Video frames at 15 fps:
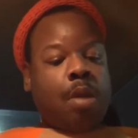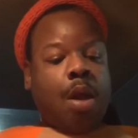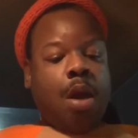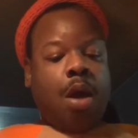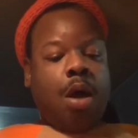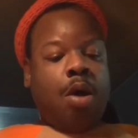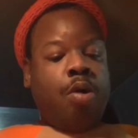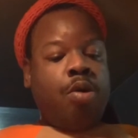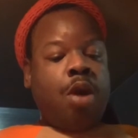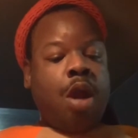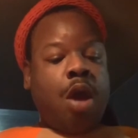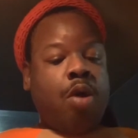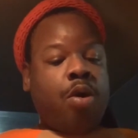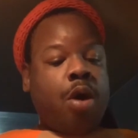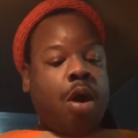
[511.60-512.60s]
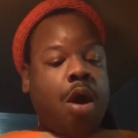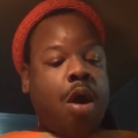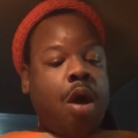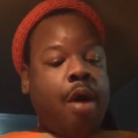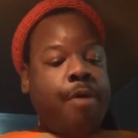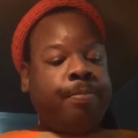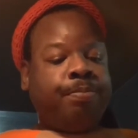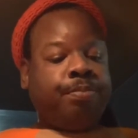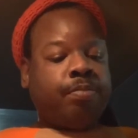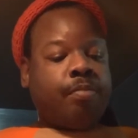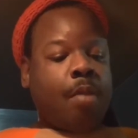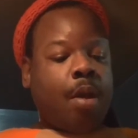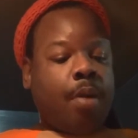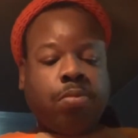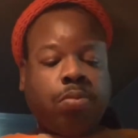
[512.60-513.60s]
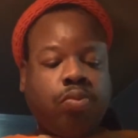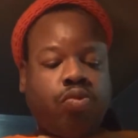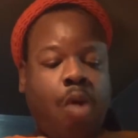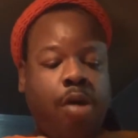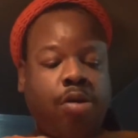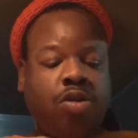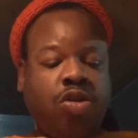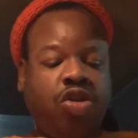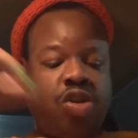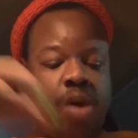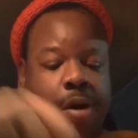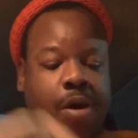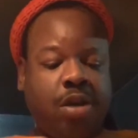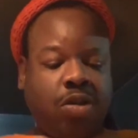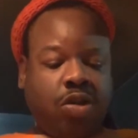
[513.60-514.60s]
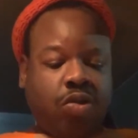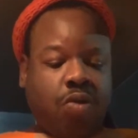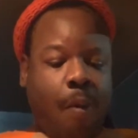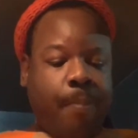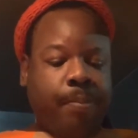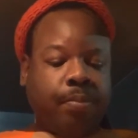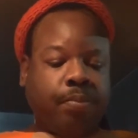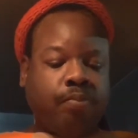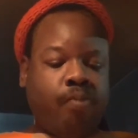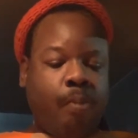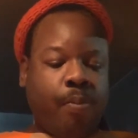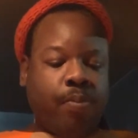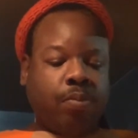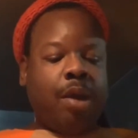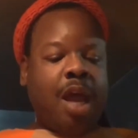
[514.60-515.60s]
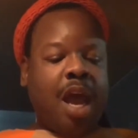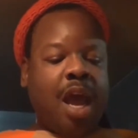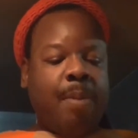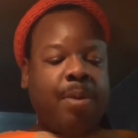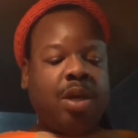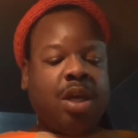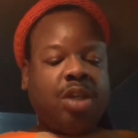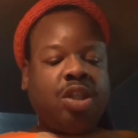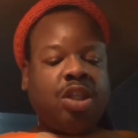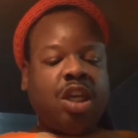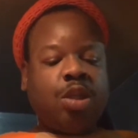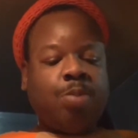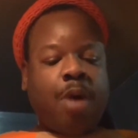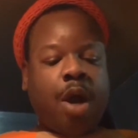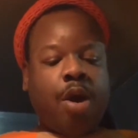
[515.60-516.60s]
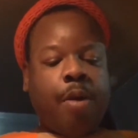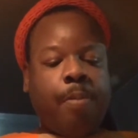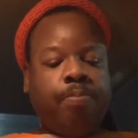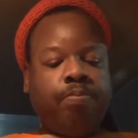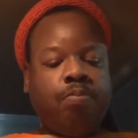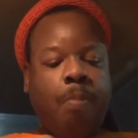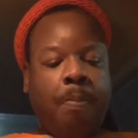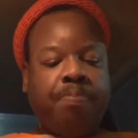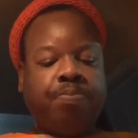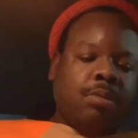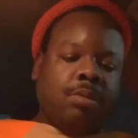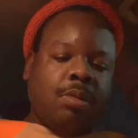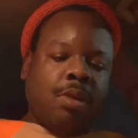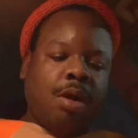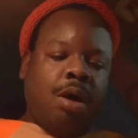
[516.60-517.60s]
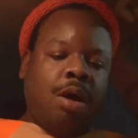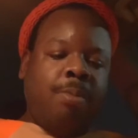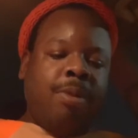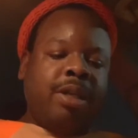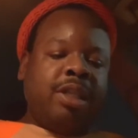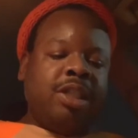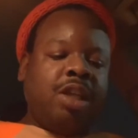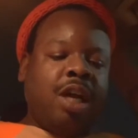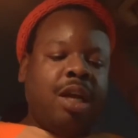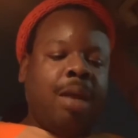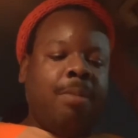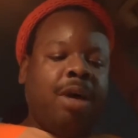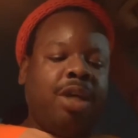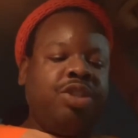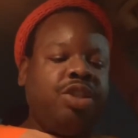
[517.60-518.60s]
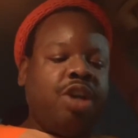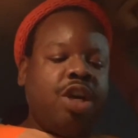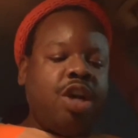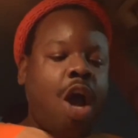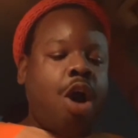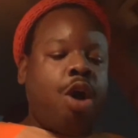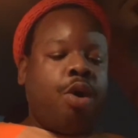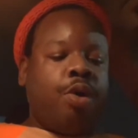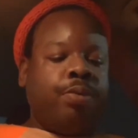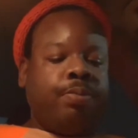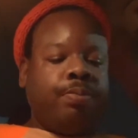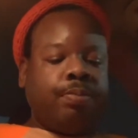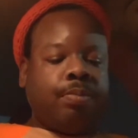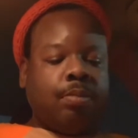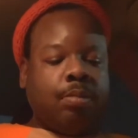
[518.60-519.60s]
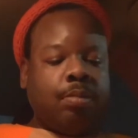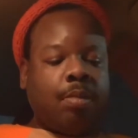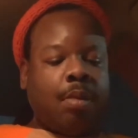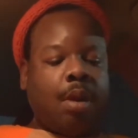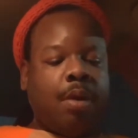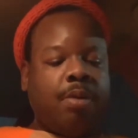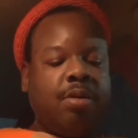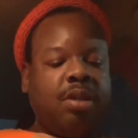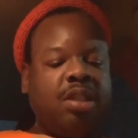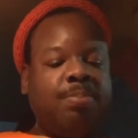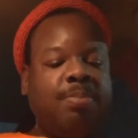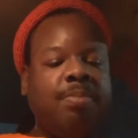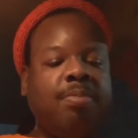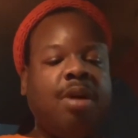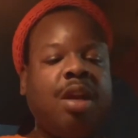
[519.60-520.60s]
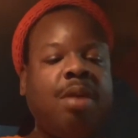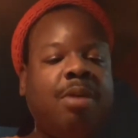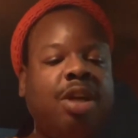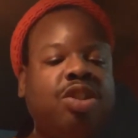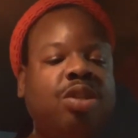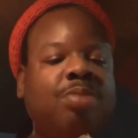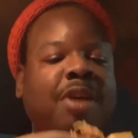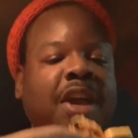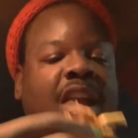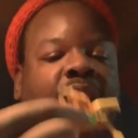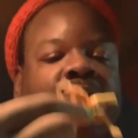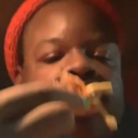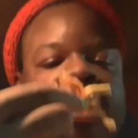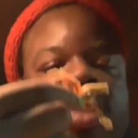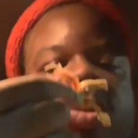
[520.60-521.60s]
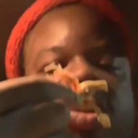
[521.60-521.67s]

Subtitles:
Oh no, girl. Are you serious? Damn, it does taste better. Oh, but this honey mustard, though. This honey mustard make anything taste